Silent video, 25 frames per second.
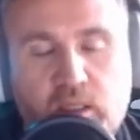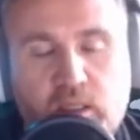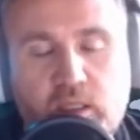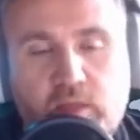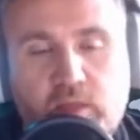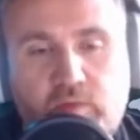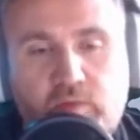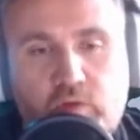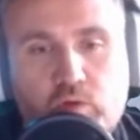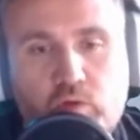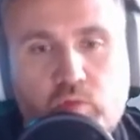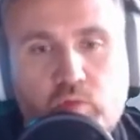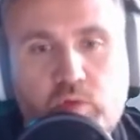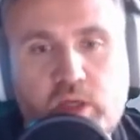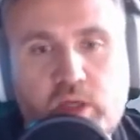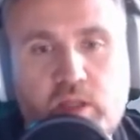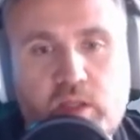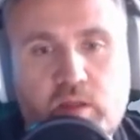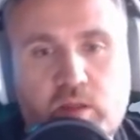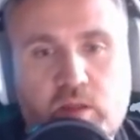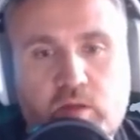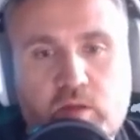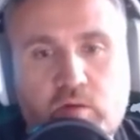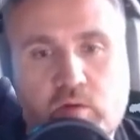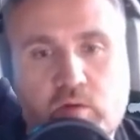If you
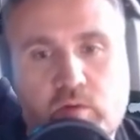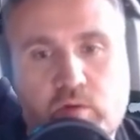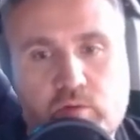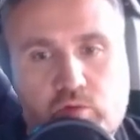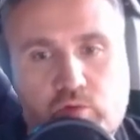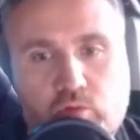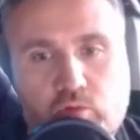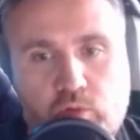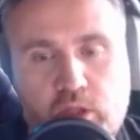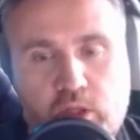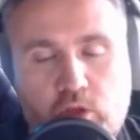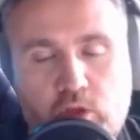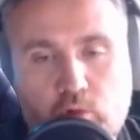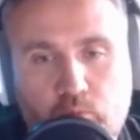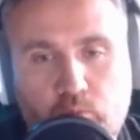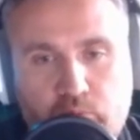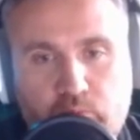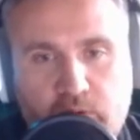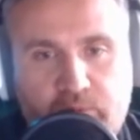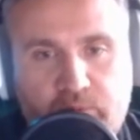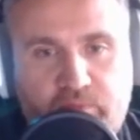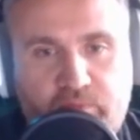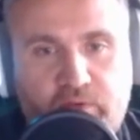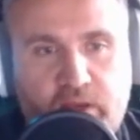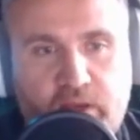win, to win your
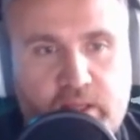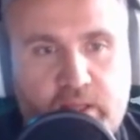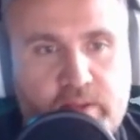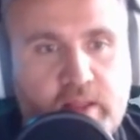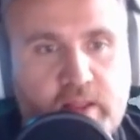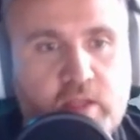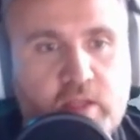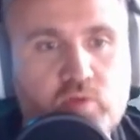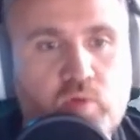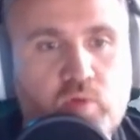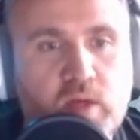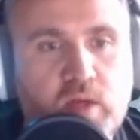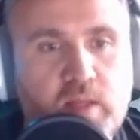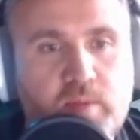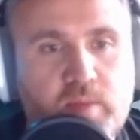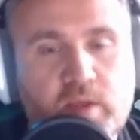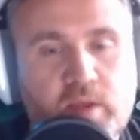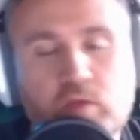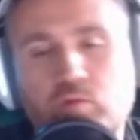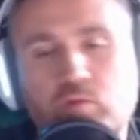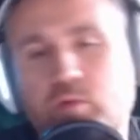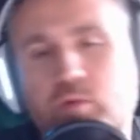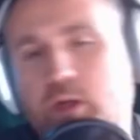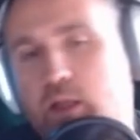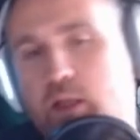prep phase, that's really big.
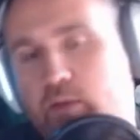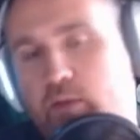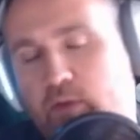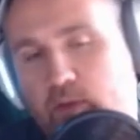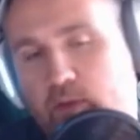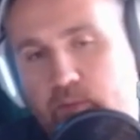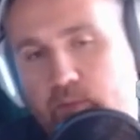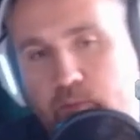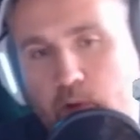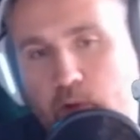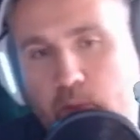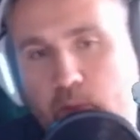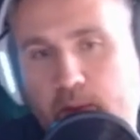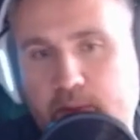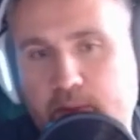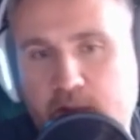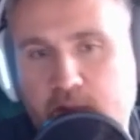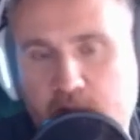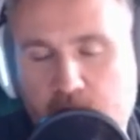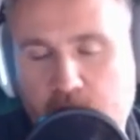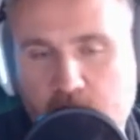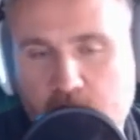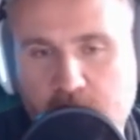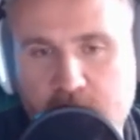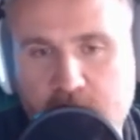You will probably
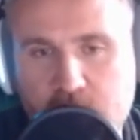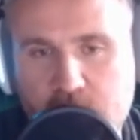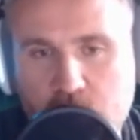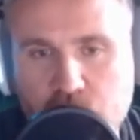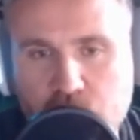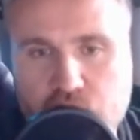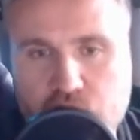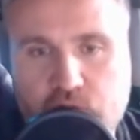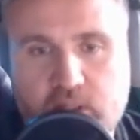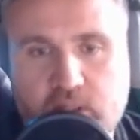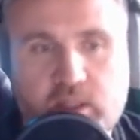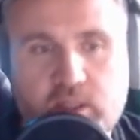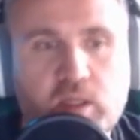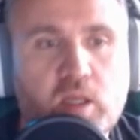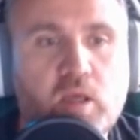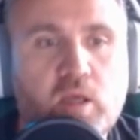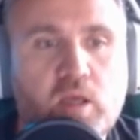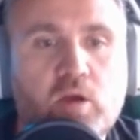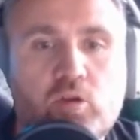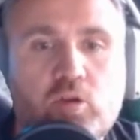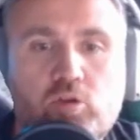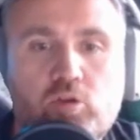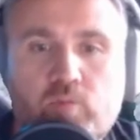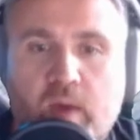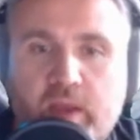never get 100.
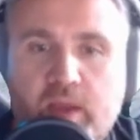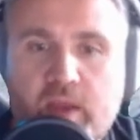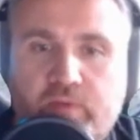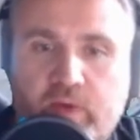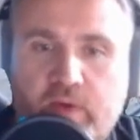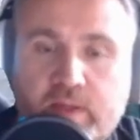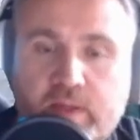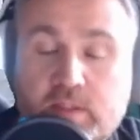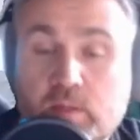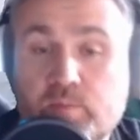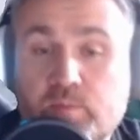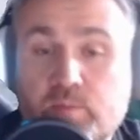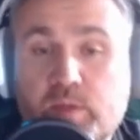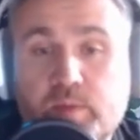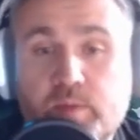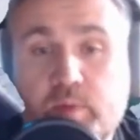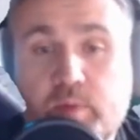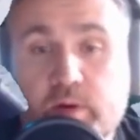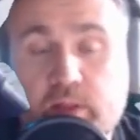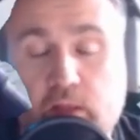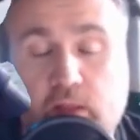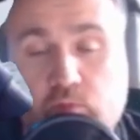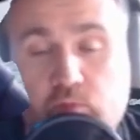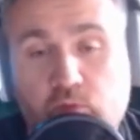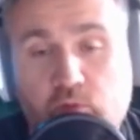You might find some
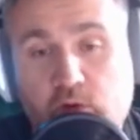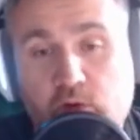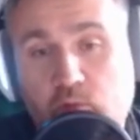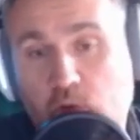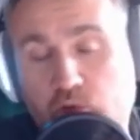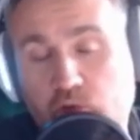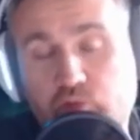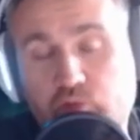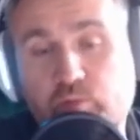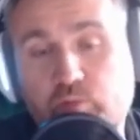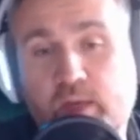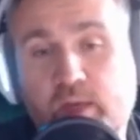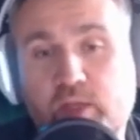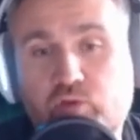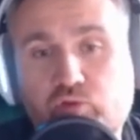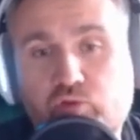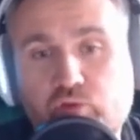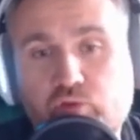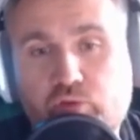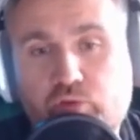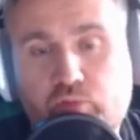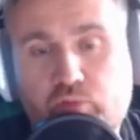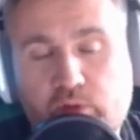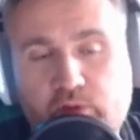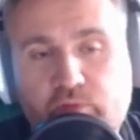people that will want to make
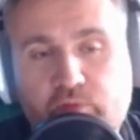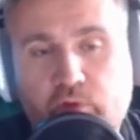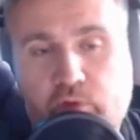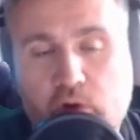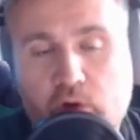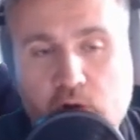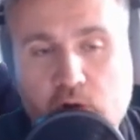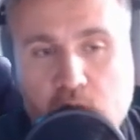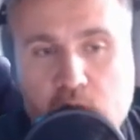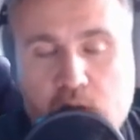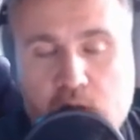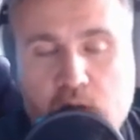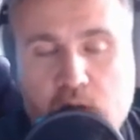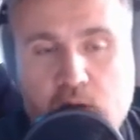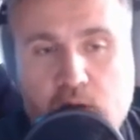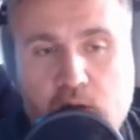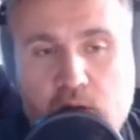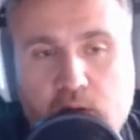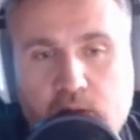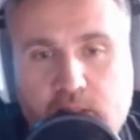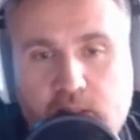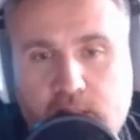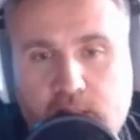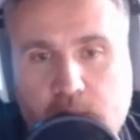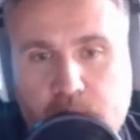2, 3, 4.
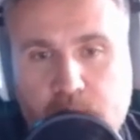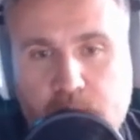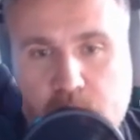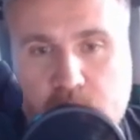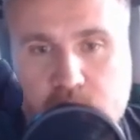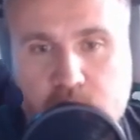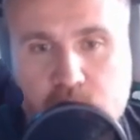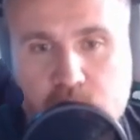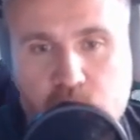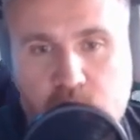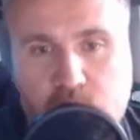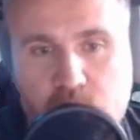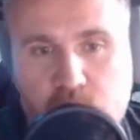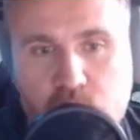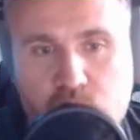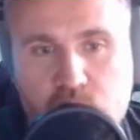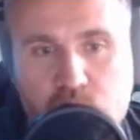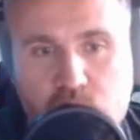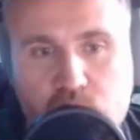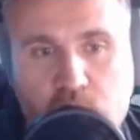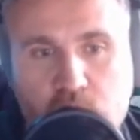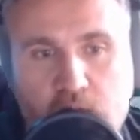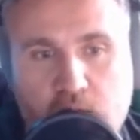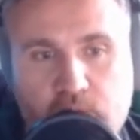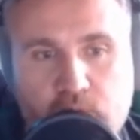It happens. We
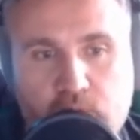used to have